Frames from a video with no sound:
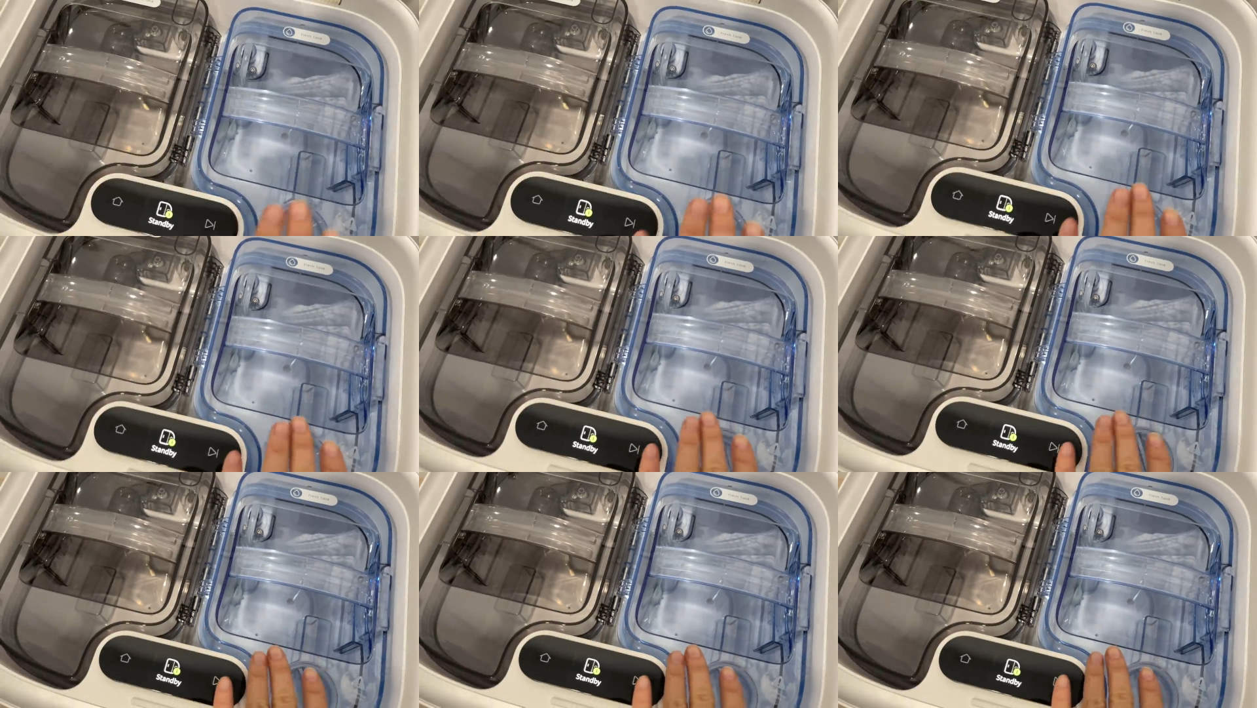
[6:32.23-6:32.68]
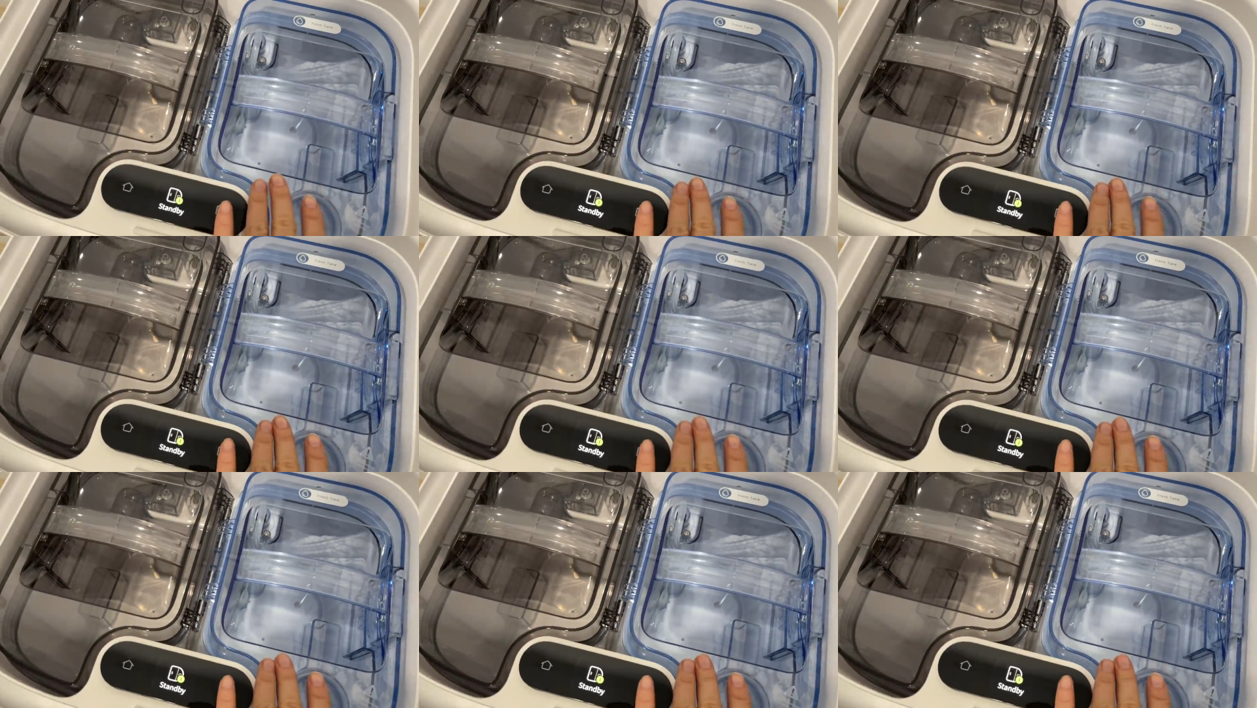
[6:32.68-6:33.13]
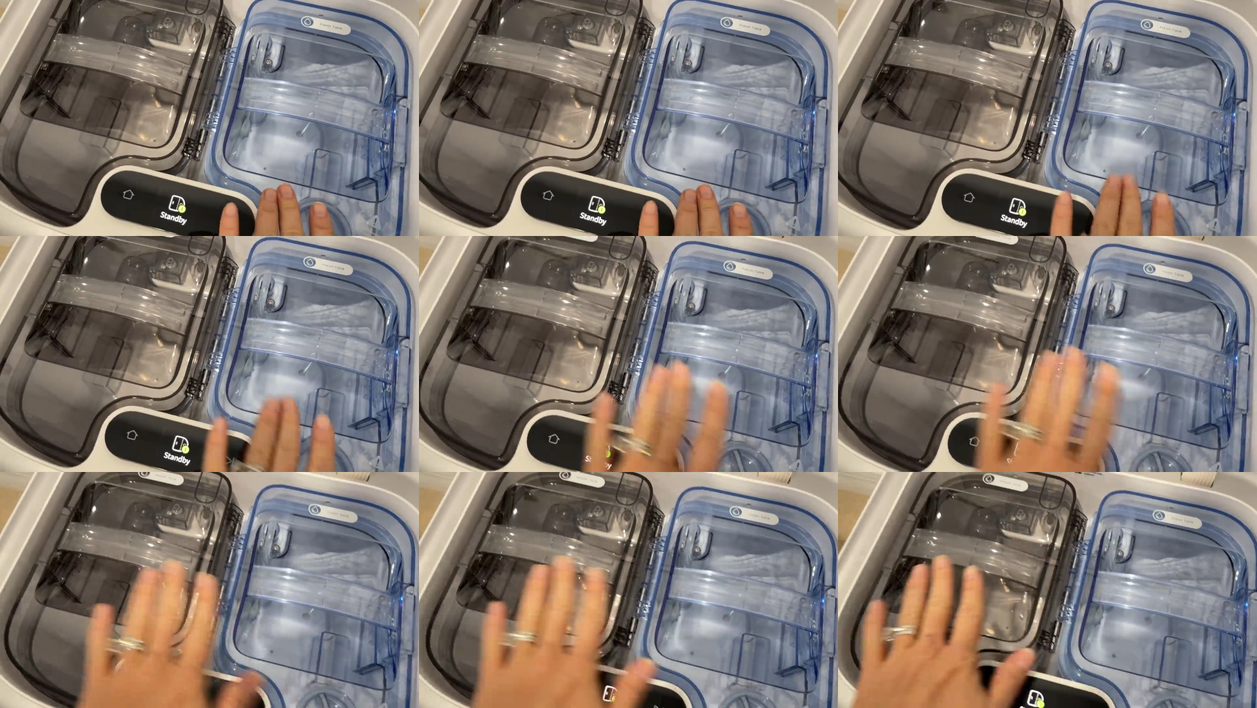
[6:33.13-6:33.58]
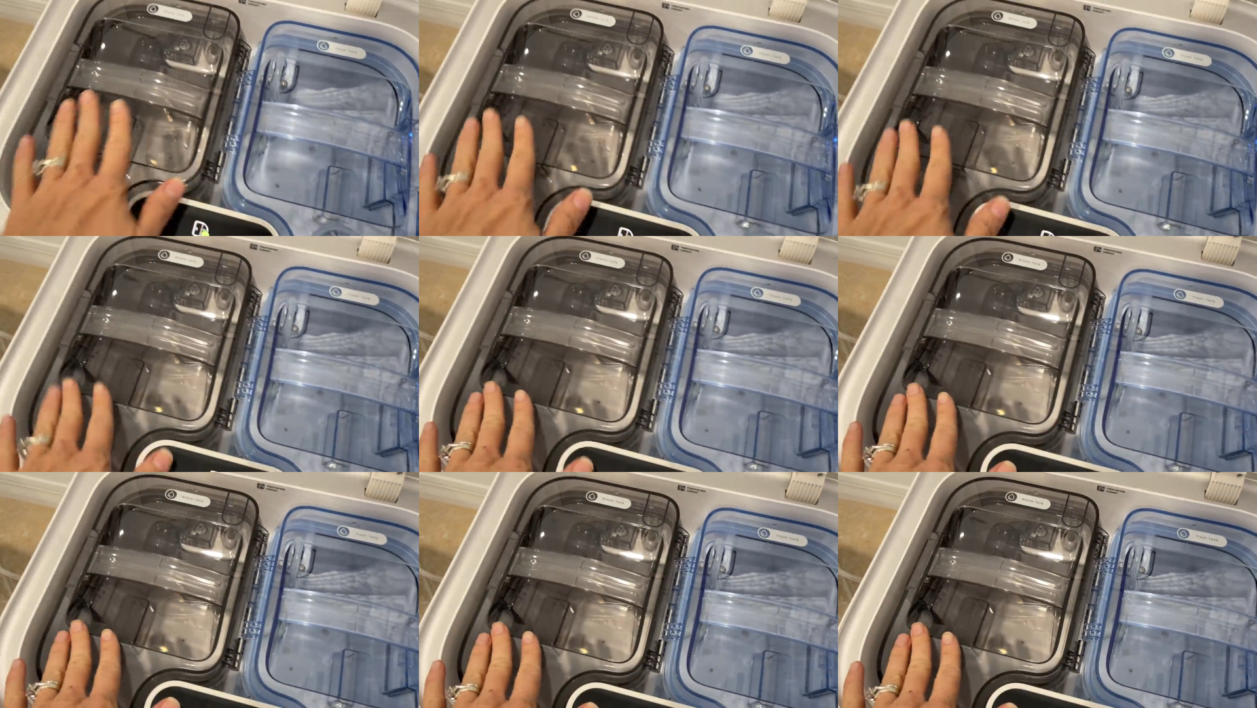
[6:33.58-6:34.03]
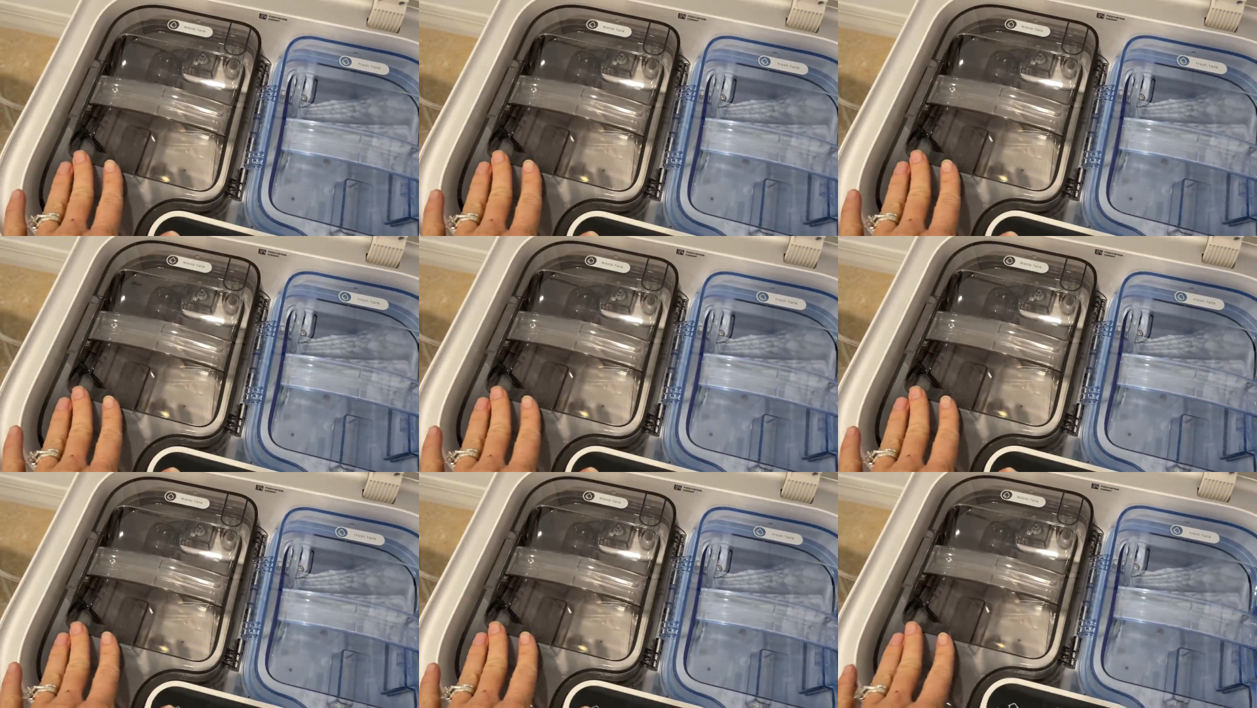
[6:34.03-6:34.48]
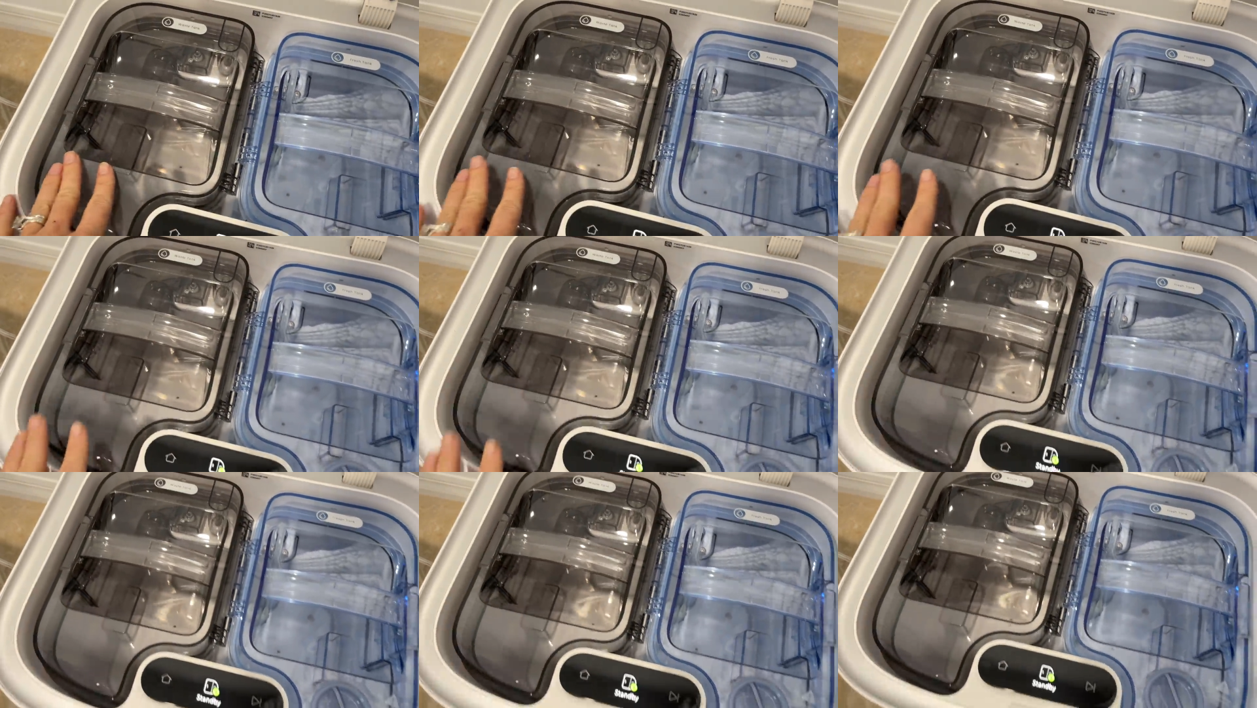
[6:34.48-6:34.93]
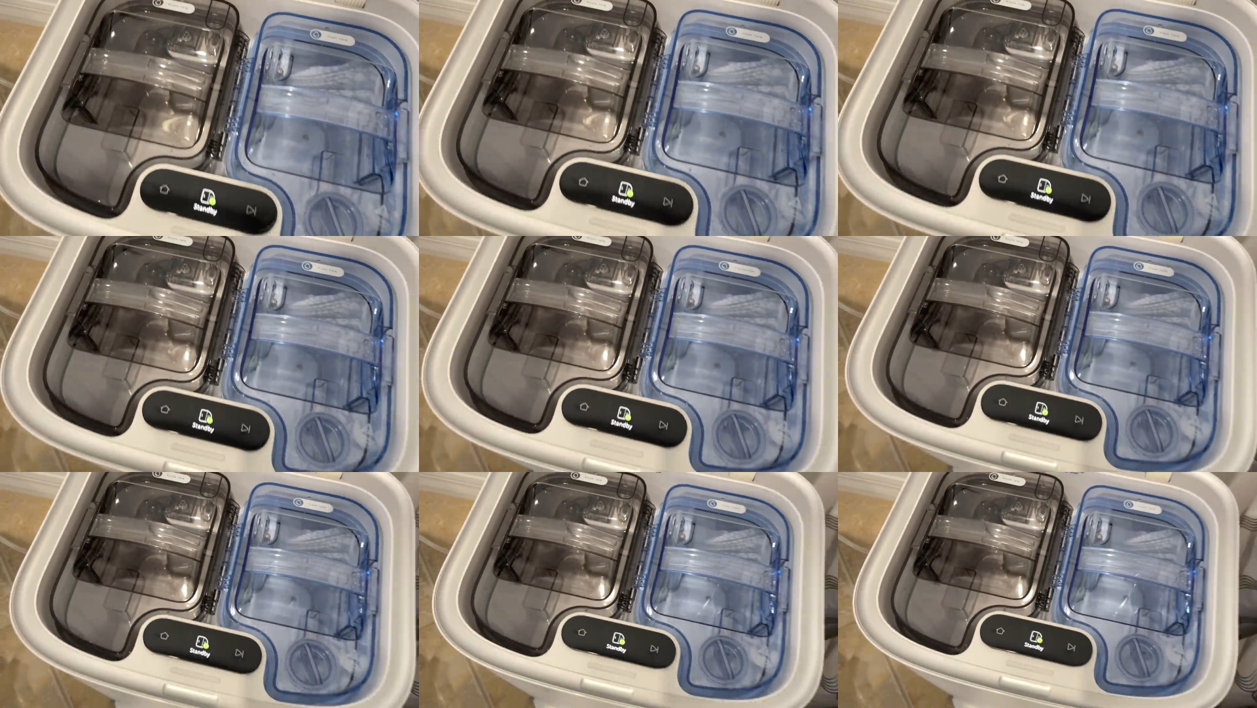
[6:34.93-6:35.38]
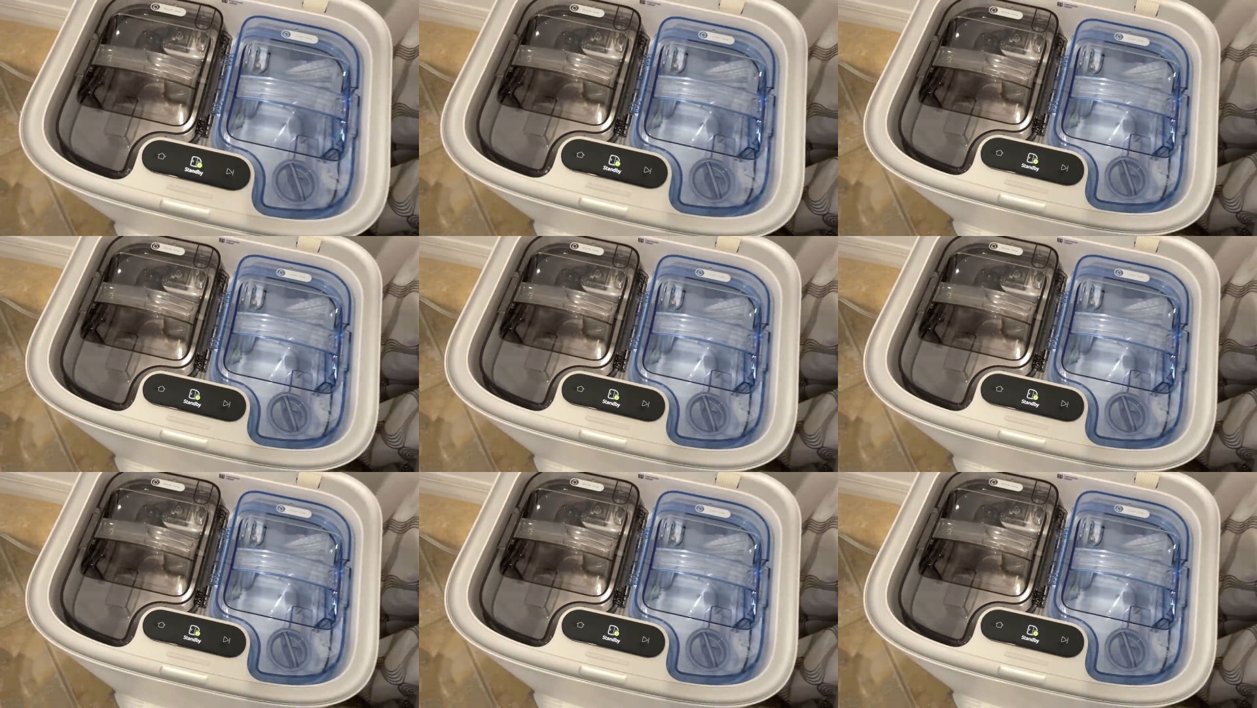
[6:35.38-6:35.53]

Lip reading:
No face is visible, so there are no lips to read.